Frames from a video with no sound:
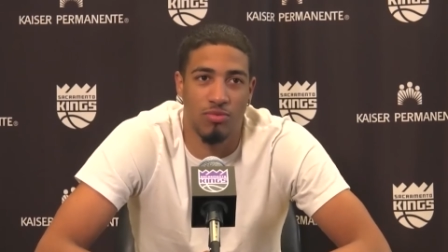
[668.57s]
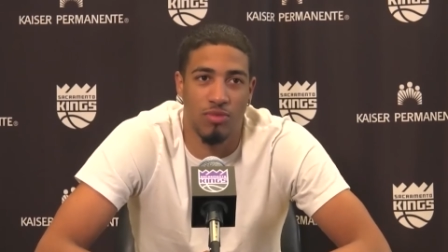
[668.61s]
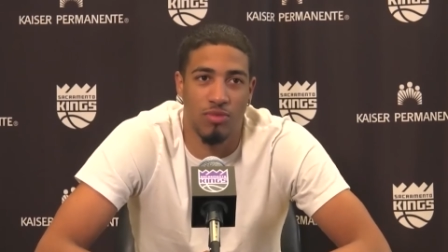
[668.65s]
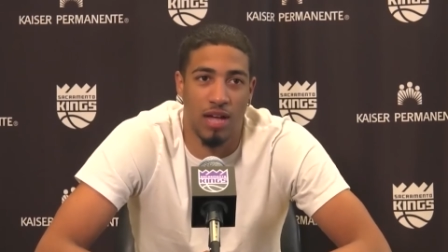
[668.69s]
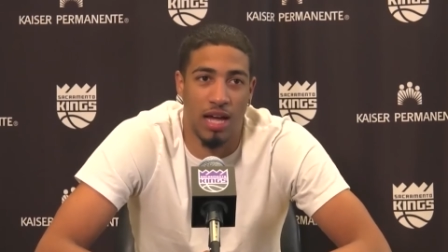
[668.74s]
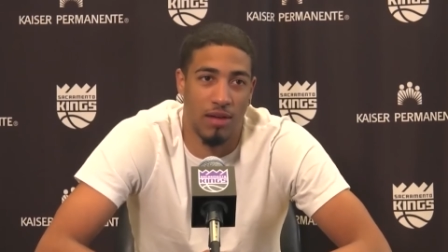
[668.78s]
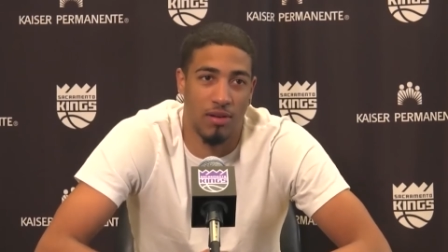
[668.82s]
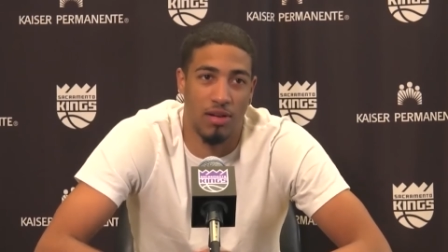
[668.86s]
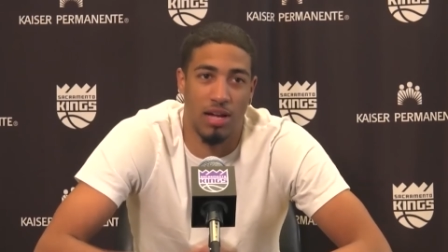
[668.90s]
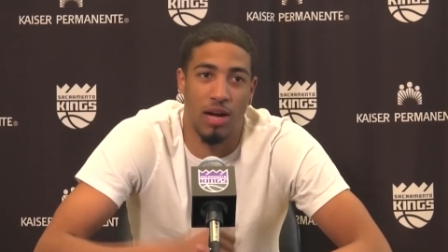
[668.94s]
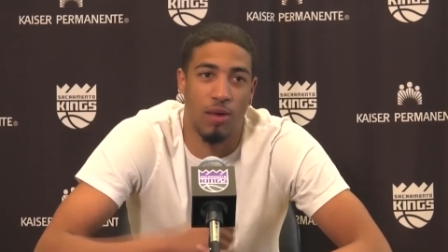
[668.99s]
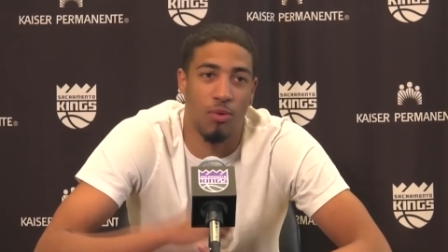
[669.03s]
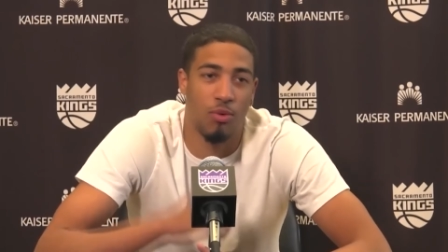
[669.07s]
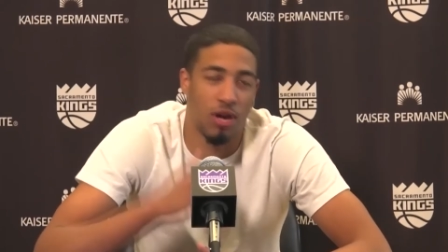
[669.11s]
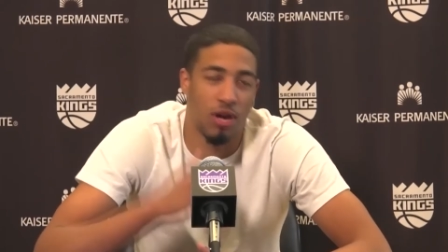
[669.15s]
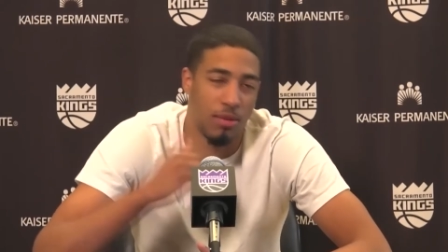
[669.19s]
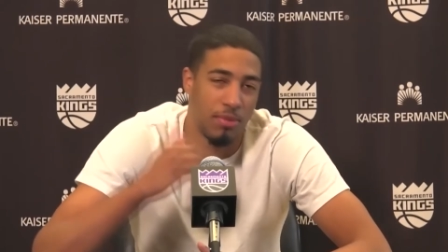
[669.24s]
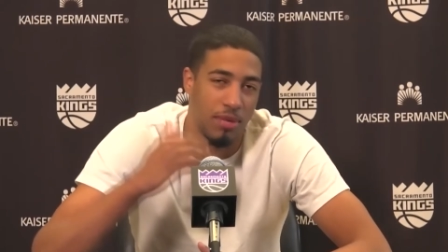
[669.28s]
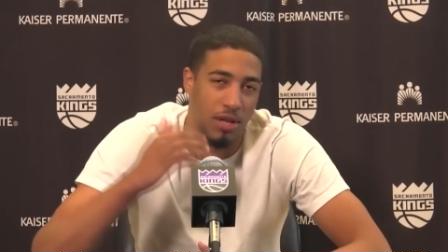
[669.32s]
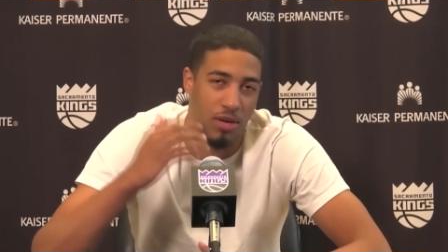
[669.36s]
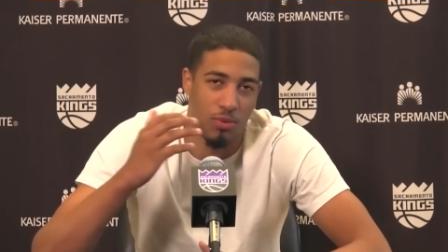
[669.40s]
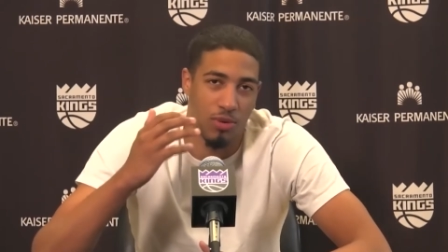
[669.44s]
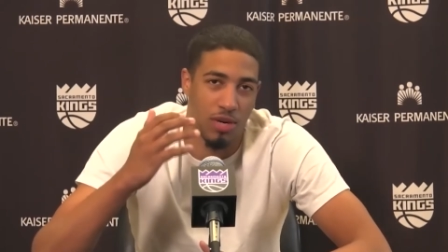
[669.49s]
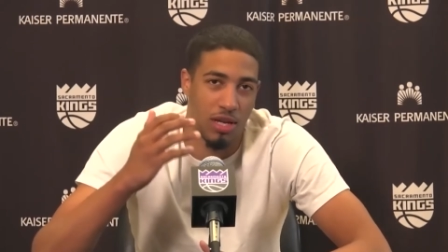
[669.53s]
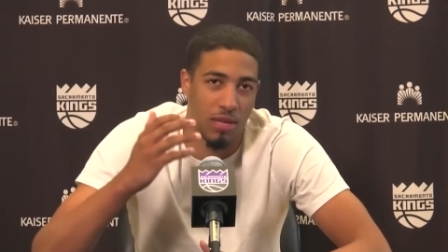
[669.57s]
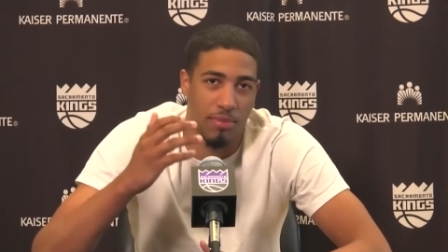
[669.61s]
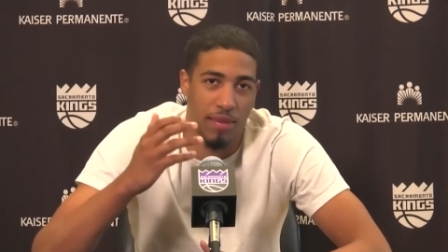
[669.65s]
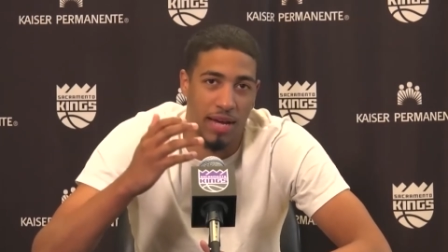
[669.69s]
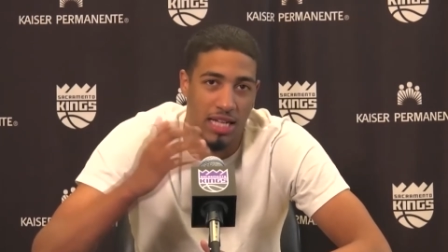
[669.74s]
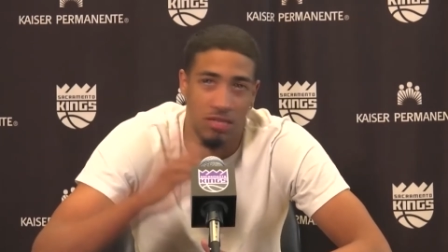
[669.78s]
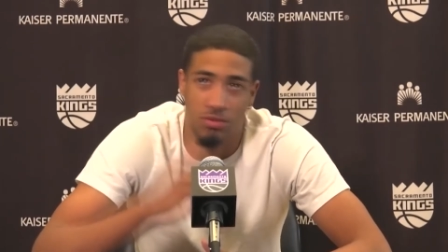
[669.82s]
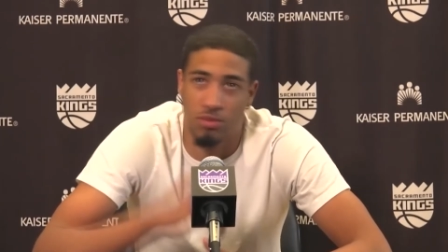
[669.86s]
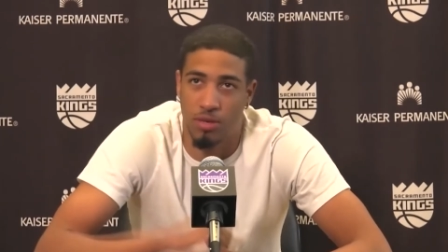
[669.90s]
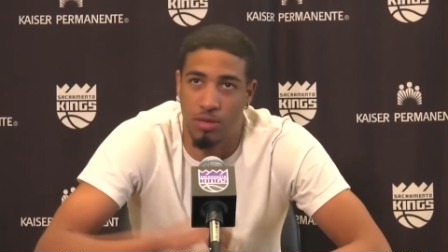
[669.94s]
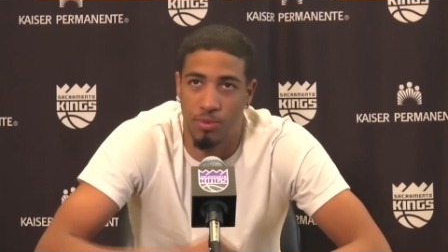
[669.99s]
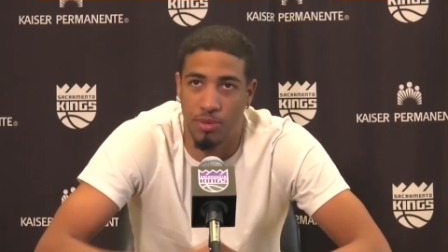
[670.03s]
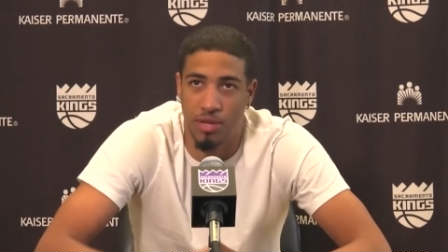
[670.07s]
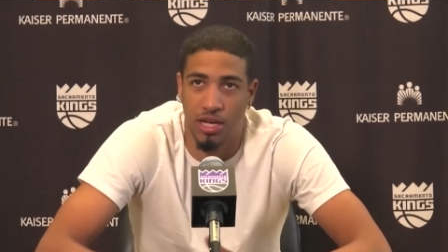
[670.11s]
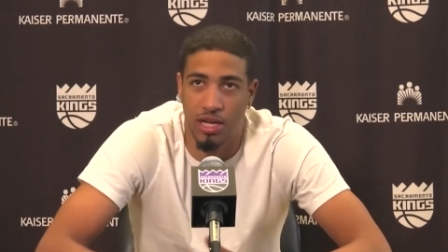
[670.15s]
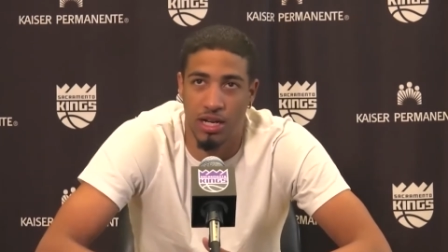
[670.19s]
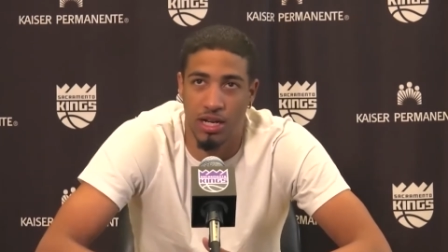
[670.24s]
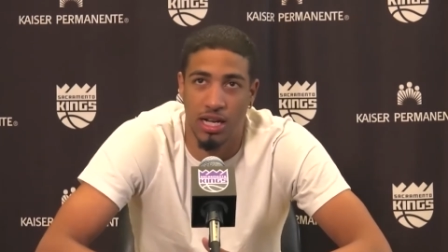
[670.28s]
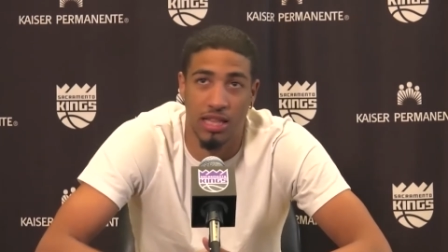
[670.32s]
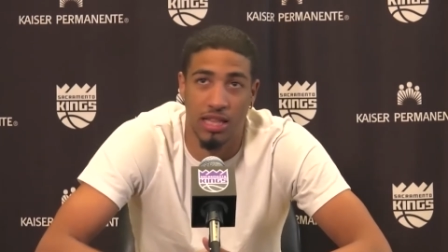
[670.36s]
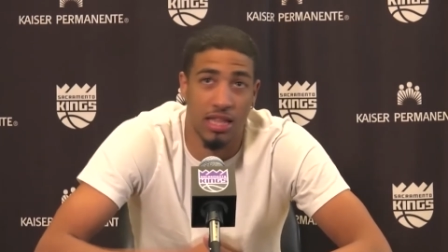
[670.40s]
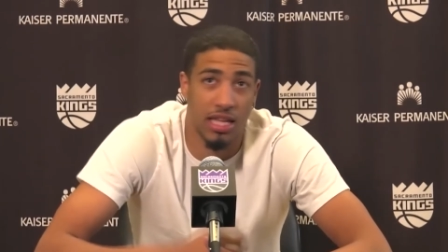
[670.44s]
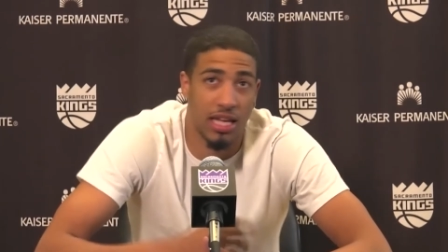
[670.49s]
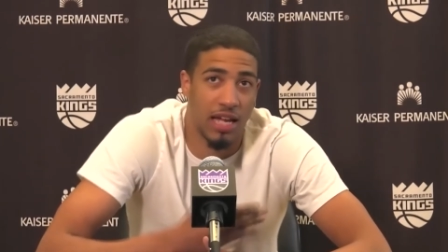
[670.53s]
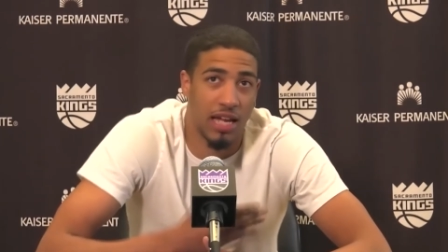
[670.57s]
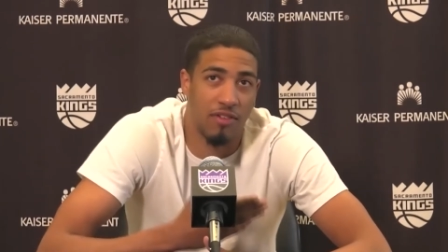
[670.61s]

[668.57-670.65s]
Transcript: I, I want to be a winning basketball player, and I think